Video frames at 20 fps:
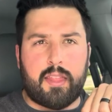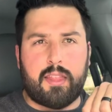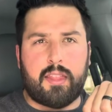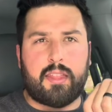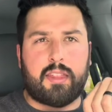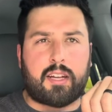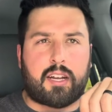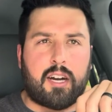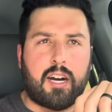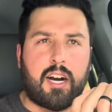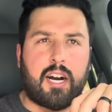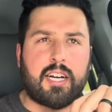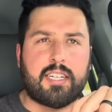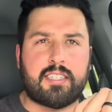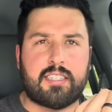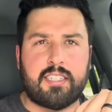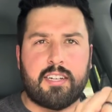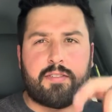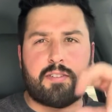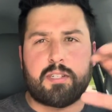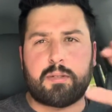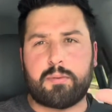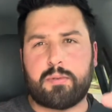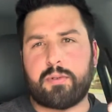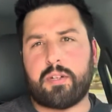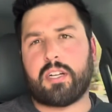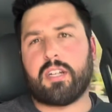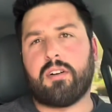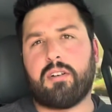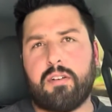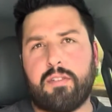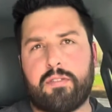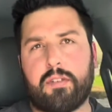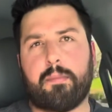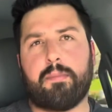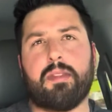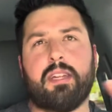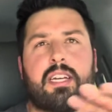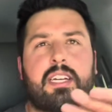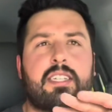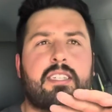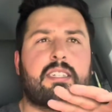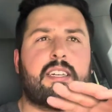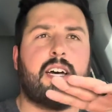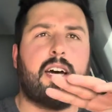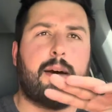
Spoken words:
the cost difference between going from this